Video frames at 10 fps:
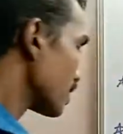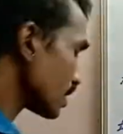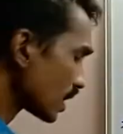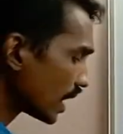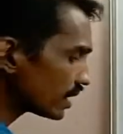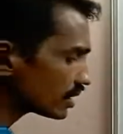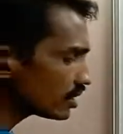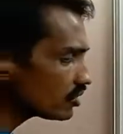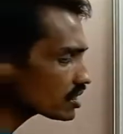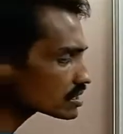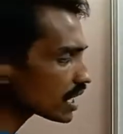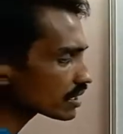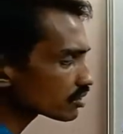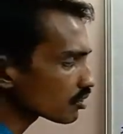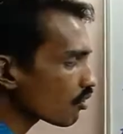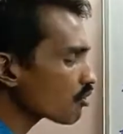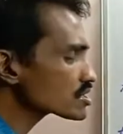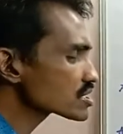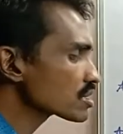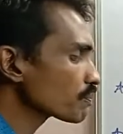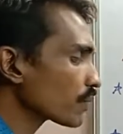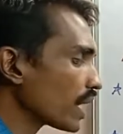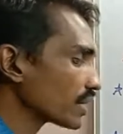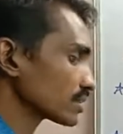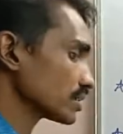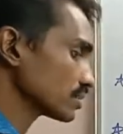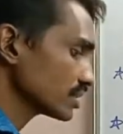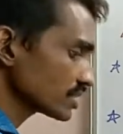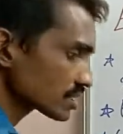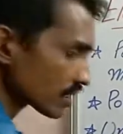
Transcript: the continuous and closed path, this is a